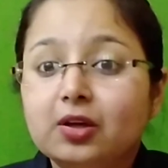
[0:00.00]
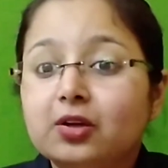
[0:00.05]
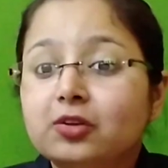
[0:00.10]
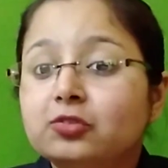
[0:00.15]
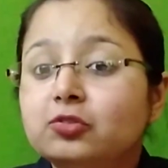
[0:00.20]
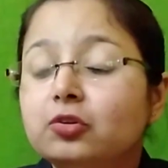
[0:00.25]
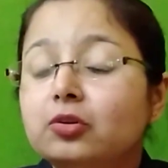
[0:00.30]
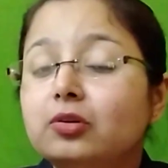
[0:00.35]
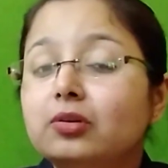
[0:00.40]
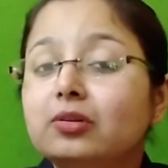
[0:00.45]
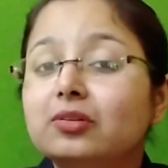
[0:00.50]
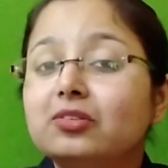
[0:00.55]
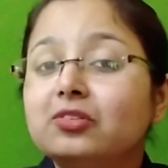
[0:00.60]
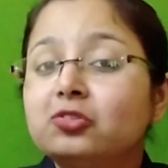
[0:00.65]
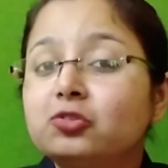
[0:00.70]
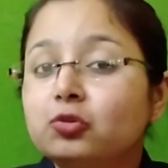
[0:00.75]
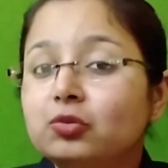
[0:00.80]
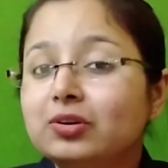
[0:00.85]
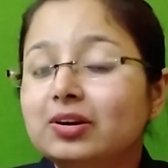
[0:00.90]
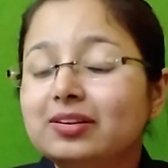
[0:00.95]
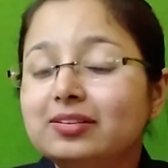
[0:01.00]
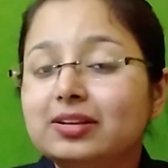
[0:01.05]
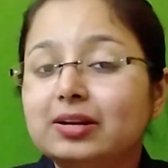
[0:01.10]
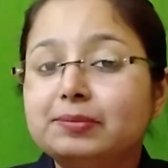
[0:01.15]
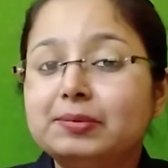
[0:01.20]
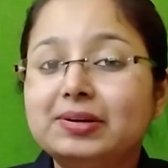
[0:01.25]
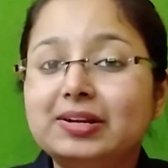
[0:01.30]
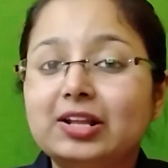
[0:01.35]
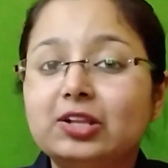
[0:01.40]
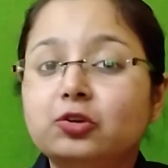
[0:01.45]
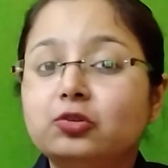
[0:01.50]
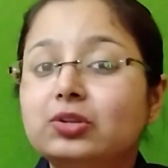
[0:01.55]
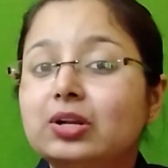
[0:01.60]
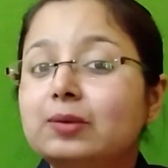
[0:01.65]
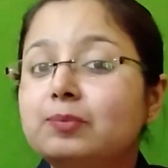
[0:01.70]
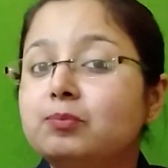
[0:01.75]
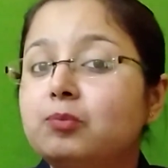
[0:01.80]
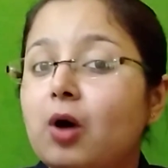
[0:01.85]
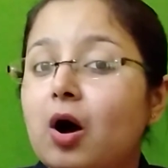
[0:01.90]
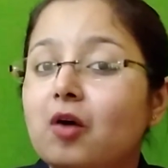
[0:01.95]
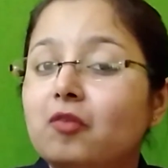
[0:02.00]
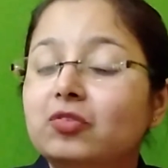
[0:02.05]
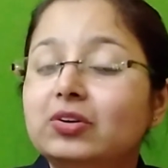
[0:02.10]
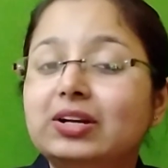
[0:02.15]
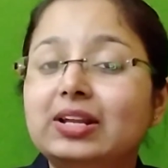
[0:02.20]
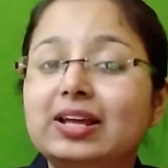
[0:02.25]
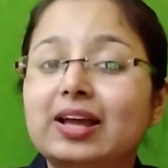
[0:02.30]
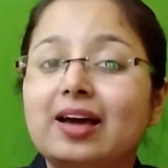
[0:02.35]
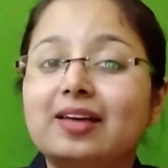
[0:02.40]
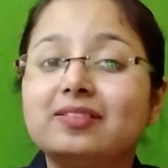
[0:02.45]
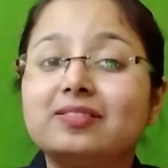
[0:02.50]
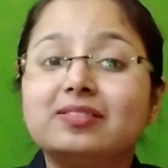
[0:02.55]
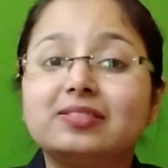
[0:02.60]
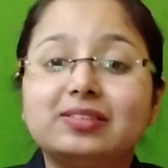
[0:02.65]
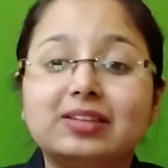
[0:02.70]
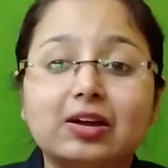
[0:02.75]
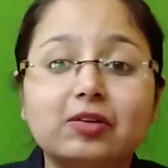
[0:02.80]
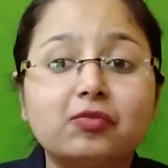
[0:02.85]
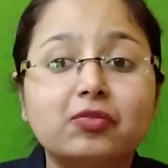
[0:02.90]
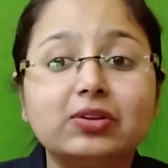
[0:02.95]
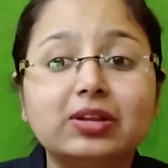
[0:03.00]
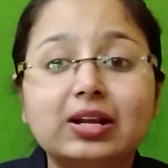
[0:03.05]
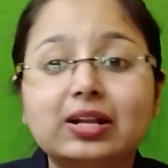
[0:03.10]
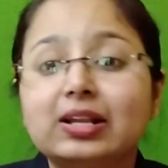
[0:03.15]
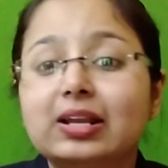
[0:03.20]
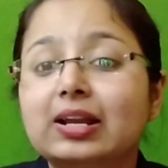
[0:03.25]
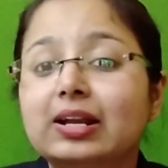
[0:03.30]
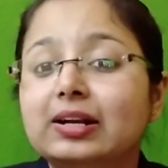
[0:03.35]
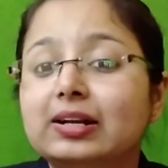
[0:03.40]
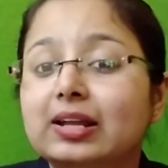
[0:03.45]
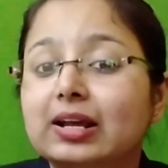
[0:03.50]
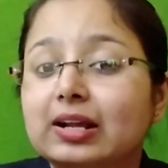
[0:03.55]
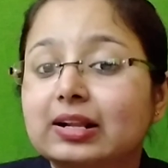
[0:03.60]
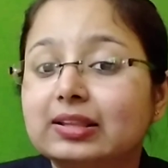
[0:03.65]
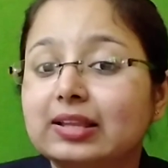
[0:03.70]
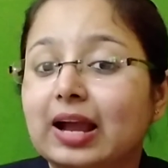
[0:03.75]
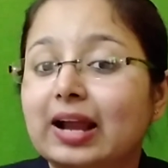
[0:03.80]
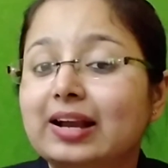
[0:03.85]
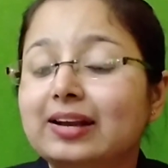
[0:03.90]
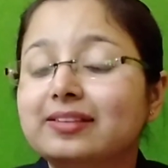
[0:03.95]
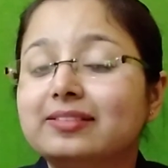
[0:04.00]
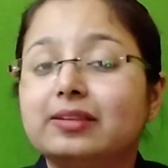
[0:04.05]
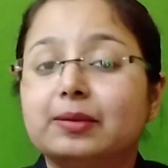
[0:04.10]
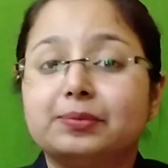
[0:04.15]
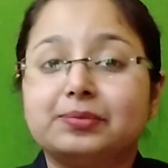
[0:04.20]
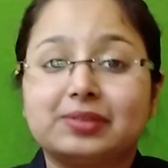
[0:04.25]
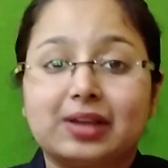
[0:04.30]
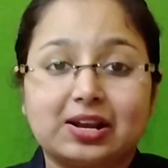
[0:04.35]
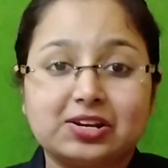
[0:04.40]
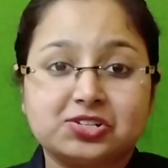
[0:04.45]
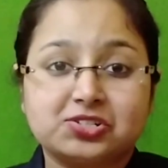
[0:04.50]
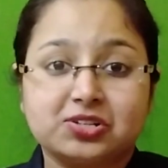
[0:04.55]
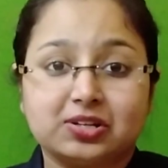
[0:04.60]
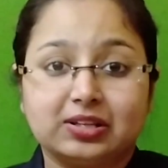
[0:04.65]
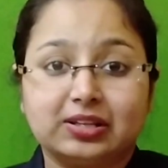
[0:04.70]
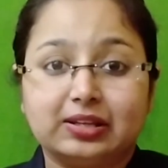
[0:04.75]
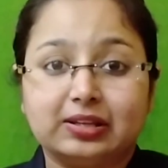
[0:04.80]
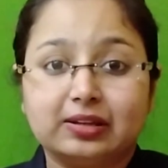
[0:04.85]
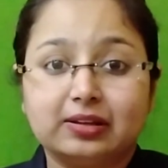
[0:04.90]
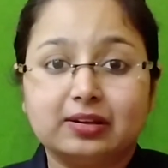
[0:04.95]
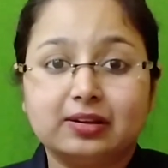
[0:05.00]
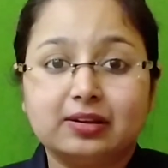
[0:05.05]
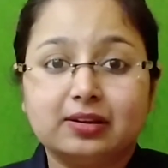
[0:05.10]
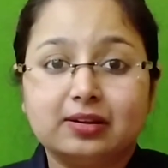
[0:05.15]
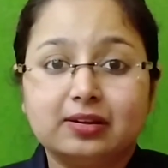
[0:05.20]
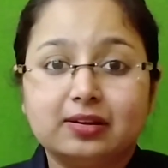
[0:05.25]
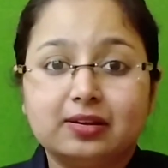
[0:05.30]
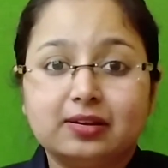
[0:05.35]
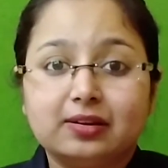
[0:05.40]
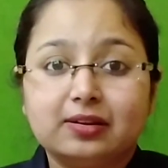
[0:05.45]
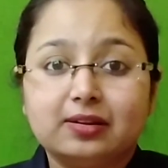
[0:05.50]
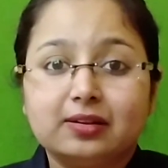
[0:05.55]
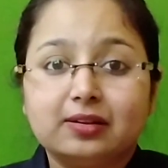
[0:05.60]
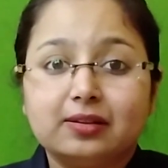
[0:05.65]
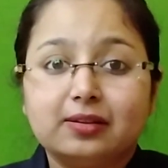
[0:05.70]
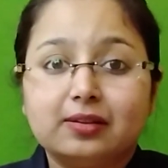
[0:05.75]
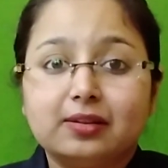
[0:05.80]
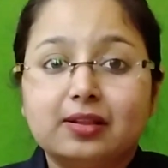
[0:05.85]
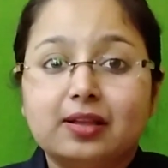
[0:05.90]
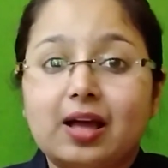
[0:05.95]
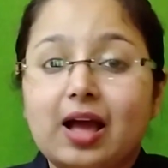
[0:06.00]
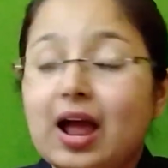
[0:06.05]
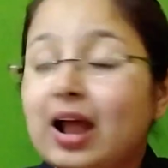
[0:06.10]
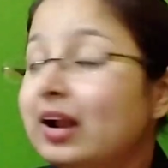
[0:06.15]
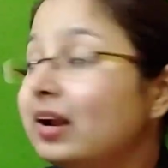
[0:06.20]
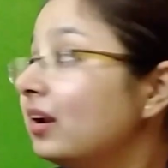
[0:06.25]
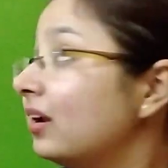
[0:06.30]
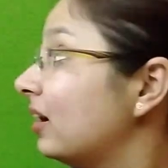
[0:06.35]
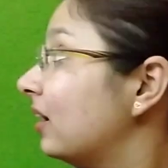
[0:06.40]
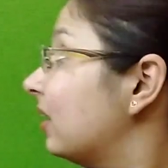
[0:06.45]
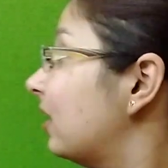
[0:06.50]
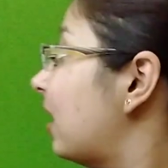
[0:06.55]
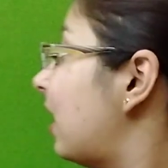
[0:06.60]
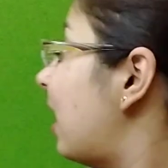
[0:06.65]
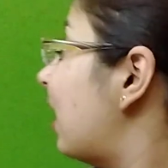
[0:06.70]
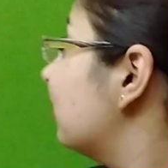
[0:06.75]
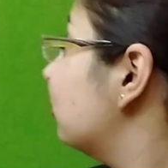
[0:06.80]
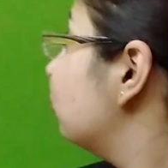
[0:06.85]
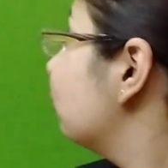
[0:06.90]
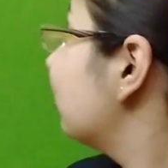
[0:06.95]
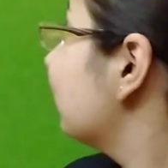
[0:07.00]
So students, let me tell you that poverty has definitely declined substantially. And as you